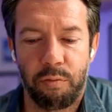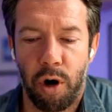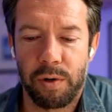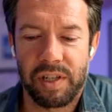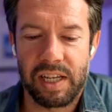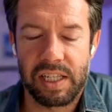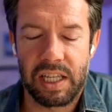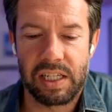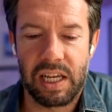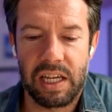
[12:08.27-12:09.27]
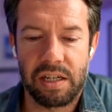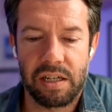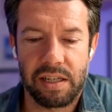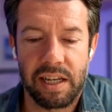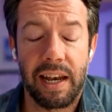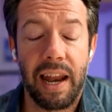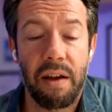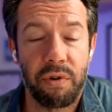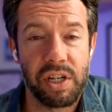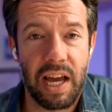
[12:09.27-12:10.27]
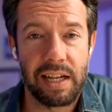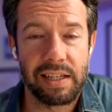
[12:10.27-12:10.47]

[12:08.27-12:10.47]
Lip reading: process so that teachers can leverage that